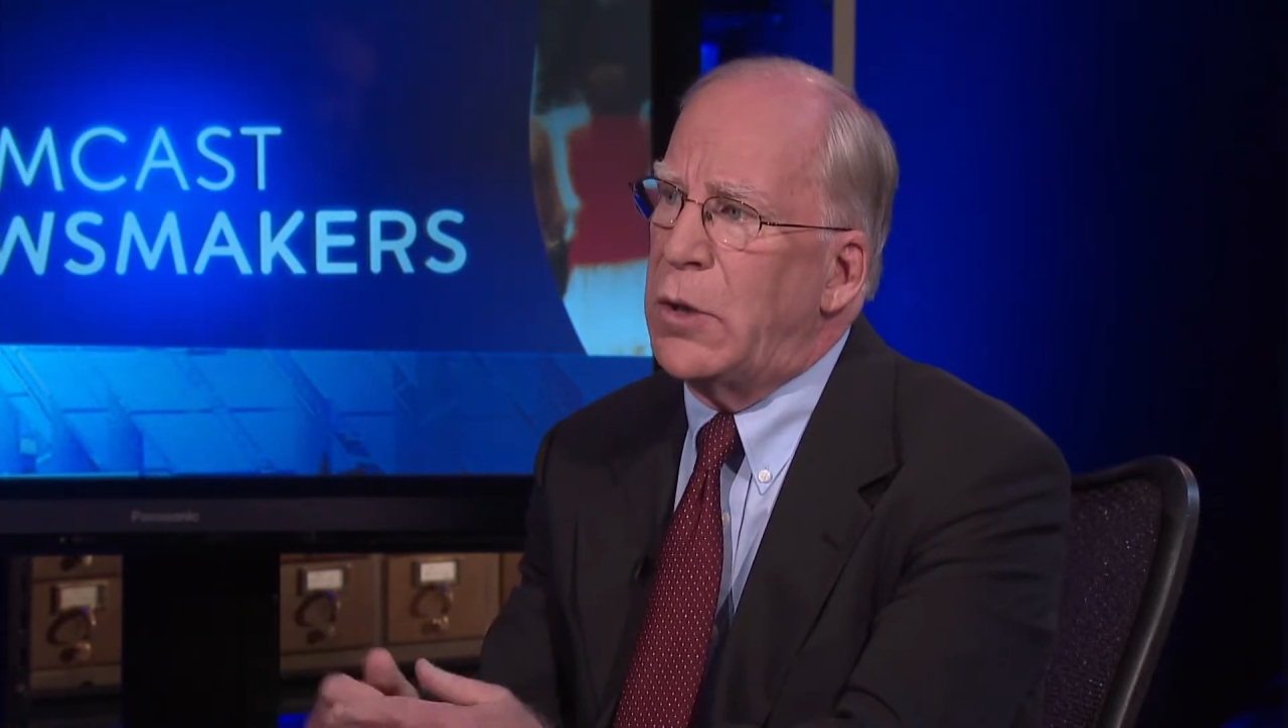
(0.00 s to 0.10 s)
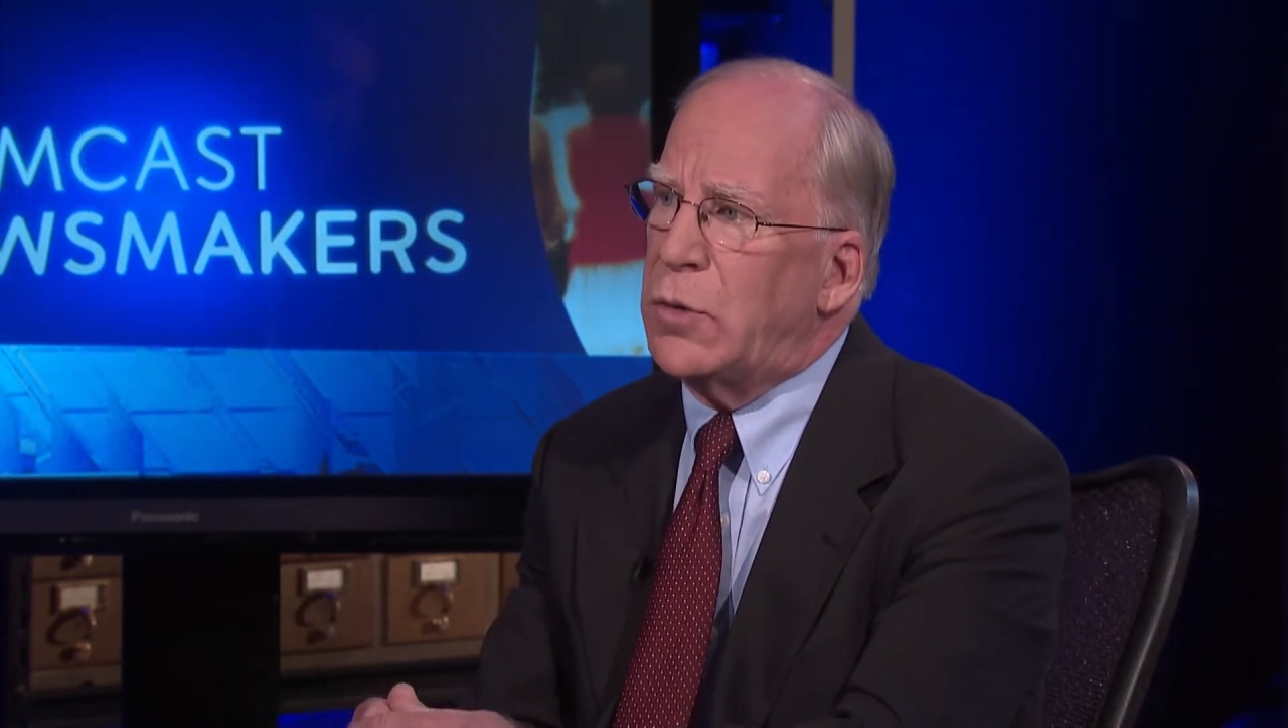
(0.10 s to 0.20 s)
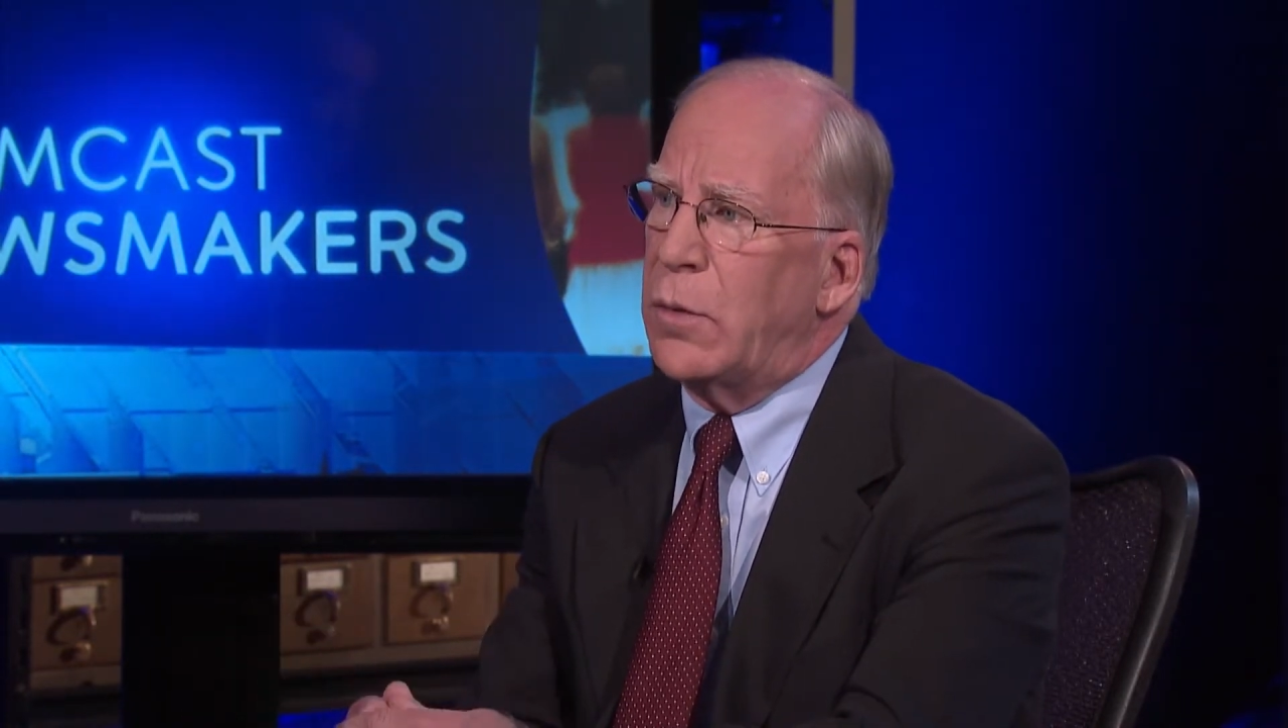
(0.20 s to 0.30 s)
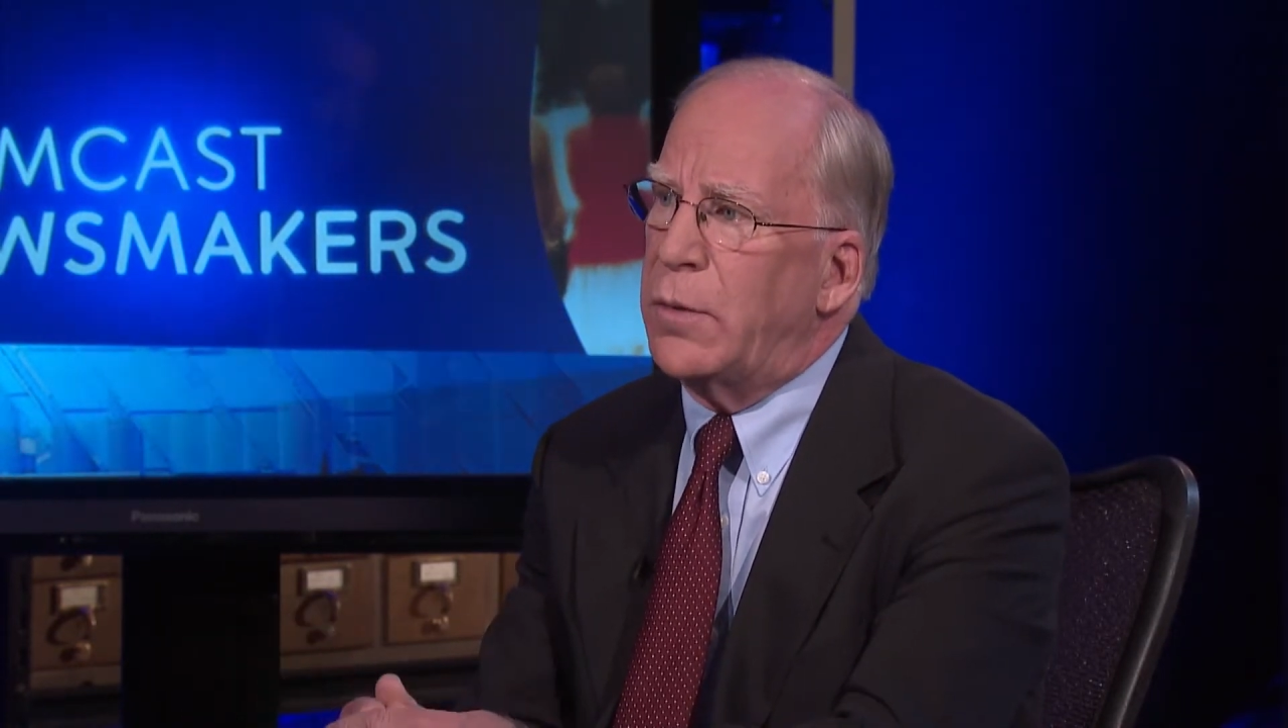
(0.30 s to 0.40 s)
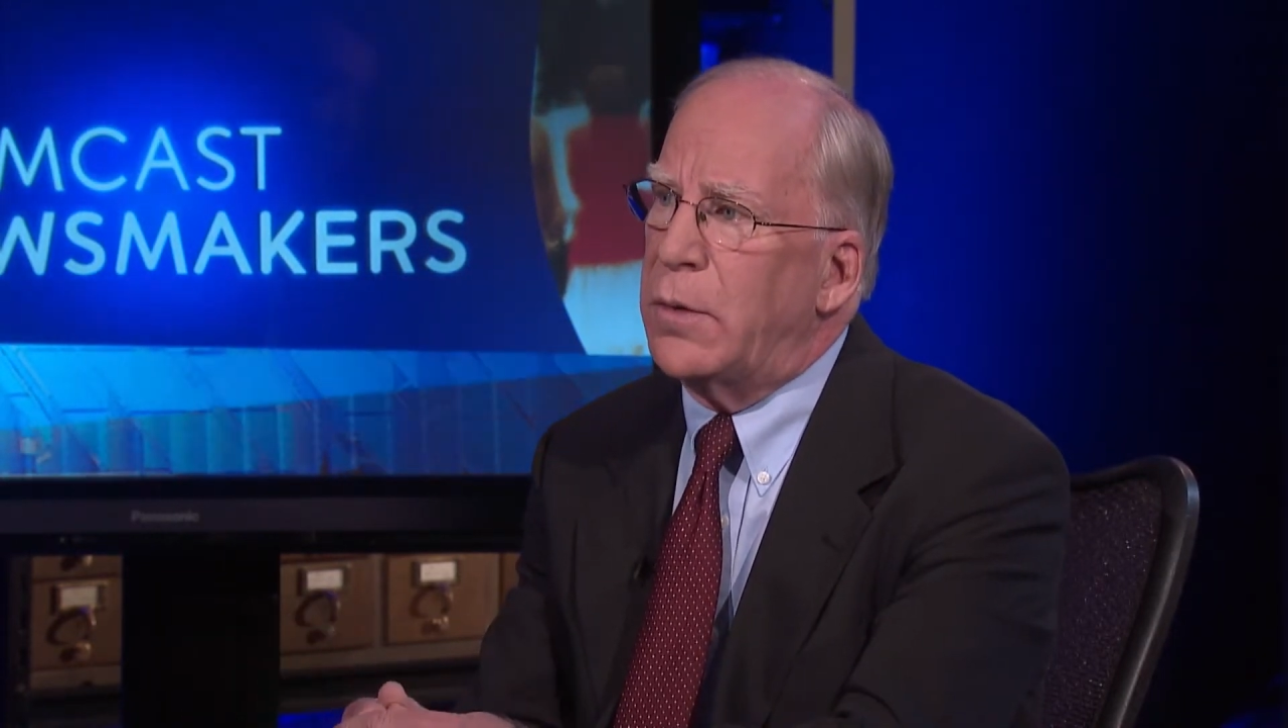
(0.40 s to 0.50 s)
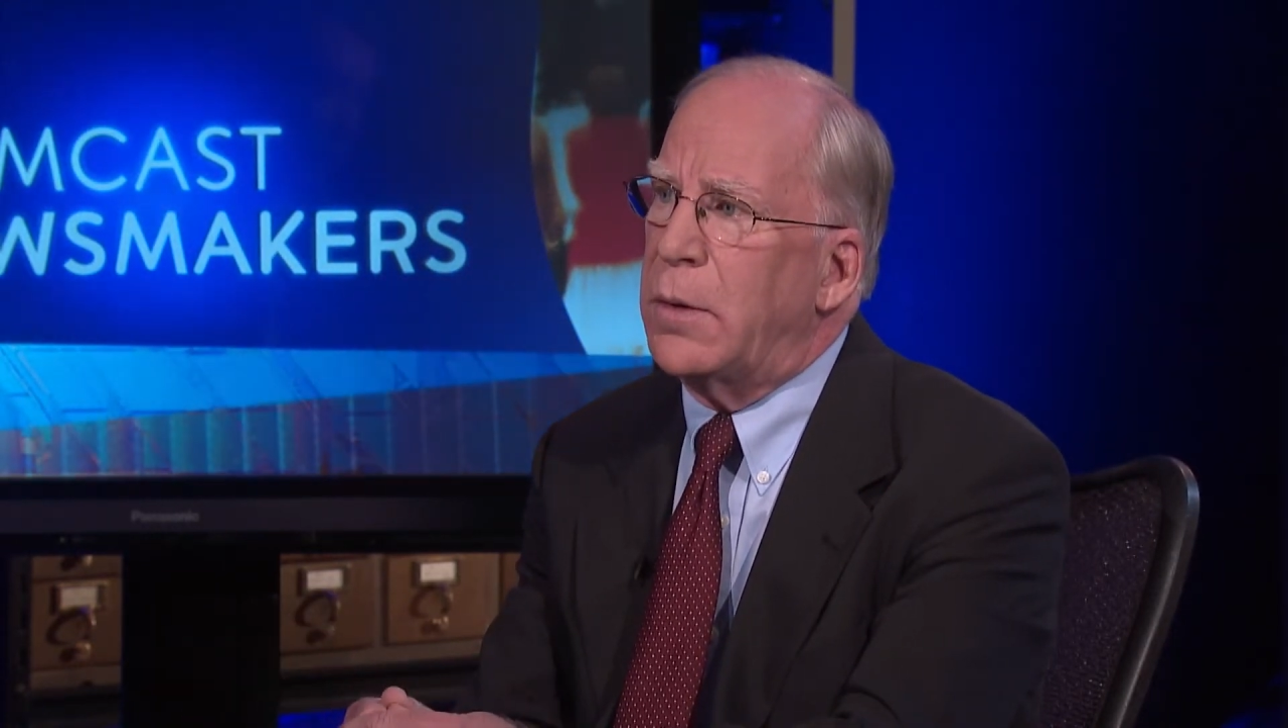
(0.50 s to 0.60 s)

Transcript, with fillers: sure that